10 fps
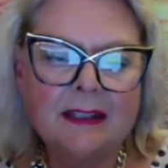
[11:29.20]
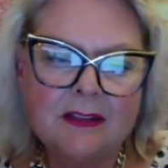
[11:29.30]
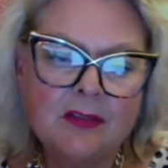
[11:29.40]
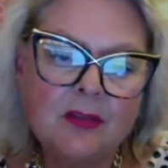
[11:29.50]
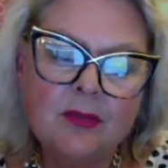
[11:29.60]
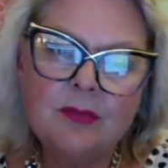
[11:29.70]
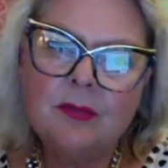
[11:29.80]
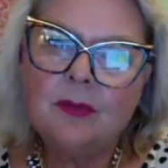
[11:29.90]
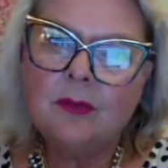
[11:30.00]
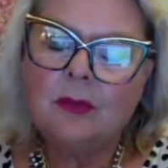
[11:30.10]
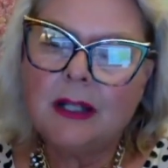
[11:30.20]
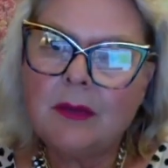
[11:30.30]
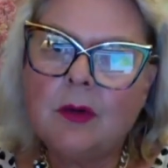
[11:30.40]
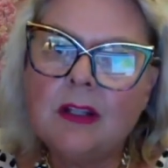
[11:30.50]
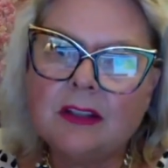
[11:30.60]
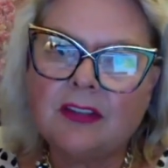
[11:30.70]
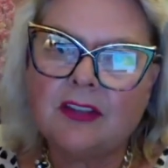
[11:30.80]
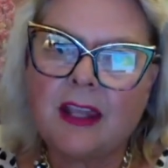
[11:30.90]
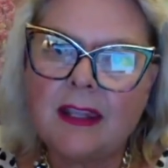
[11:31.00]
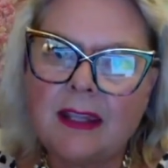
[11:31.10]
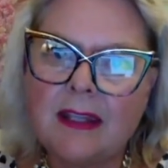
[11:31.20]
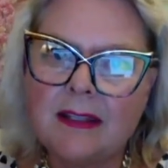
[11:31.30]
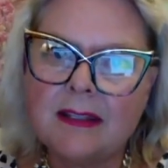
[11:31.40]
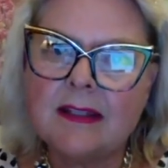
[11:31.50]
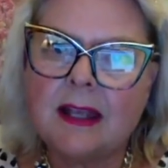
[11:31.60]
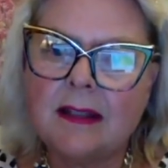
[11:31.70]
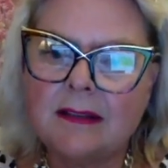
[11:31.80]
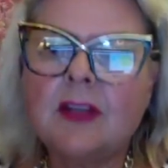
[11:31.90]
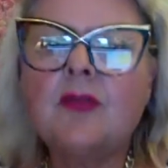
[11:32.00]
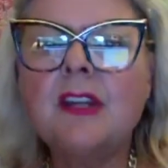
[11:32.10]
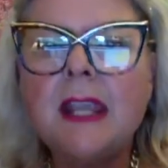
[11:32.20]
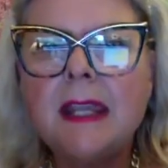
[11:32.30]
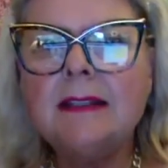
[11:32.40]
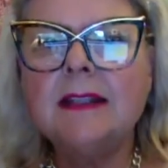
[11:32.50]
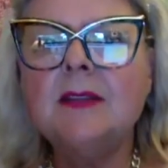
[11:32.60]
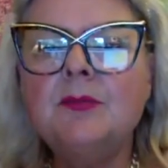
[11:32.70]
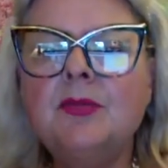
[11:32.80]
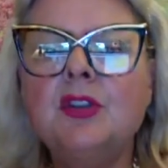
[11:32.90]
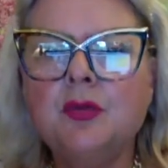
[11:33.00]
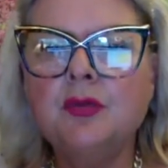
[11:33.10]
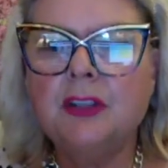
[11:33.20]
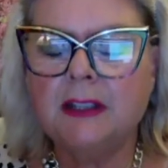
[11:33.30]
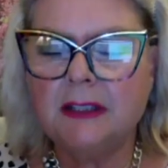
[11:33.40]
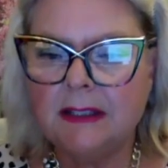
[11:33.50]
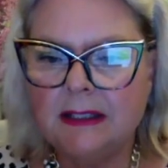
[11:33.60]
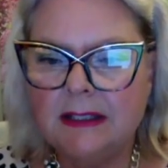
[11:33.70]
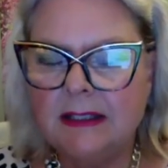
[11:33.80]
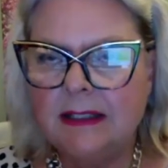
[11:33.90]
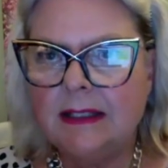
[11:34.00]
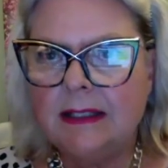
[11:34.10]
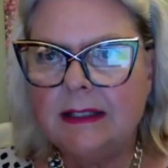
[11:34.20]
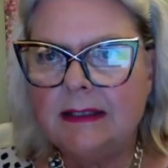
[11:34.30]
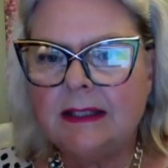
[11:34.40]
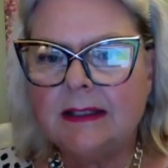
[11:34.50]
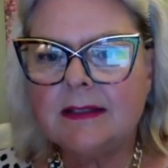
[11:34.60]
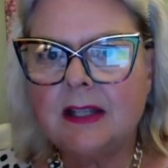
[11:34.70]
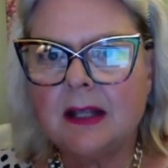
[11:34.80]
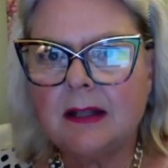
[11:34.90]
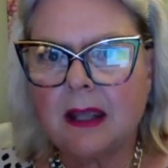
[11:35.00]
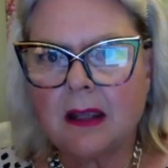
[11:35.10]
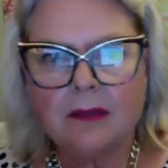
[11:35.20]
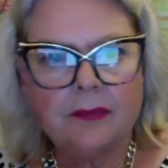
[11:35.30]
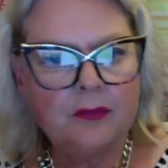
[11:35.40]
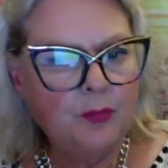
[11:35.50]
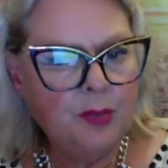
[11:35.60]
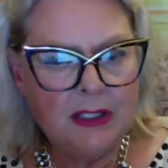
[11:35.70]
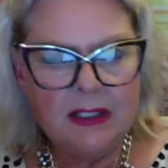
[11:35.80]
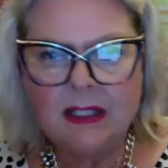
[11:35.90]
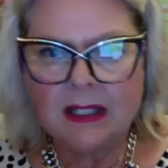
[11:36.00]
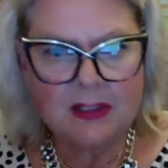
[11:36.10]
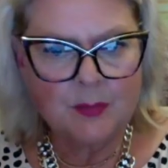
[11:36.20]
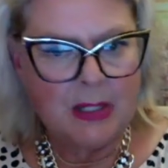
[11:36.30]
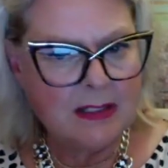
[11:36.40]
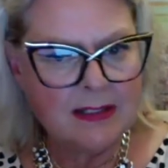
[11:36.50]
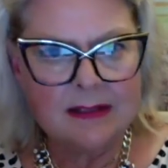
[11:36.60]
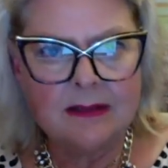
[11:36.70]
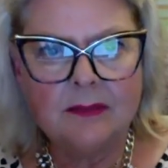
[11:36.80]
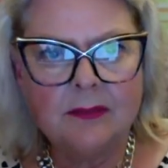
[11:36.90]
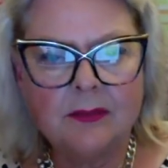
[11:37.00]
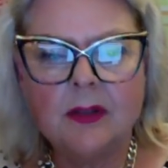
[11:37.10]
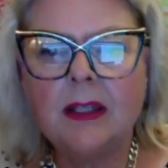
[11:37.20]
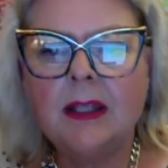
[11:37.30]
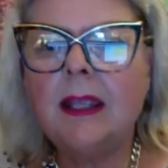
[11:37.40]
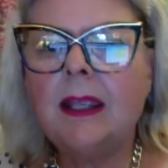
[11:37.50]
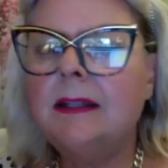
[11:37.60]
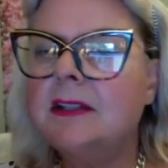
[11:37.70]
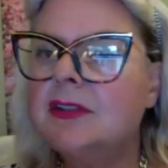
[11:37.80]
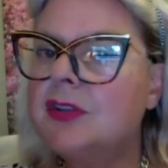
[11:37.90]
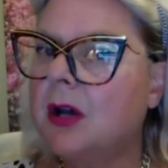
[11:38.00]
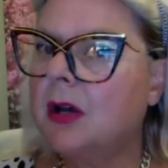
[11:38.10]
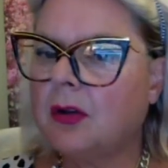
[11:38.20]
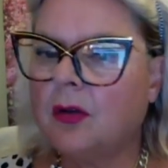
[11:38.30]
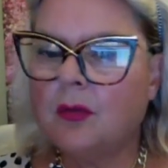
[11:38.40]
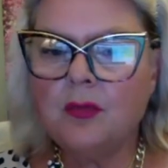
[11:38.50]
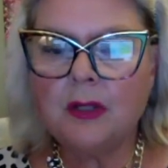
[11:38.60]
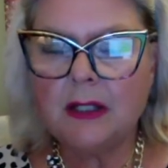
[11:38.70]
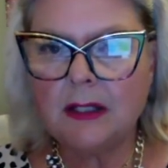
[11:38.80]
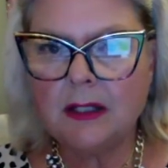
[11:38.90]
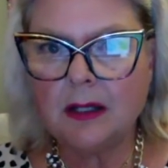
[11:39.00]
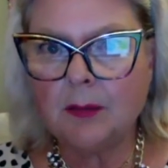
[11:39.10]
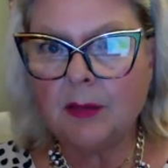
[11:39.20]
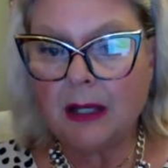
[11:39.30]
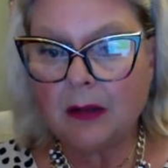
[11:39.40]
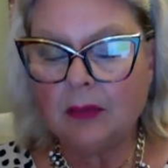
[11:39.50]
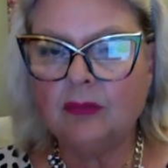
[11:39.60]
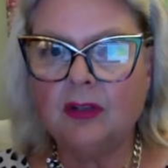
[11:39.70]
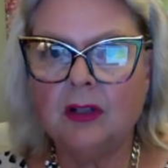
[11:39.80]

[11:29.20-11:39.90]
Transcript: So what I want to say is that creating beauty does not have to be expensive and is not only about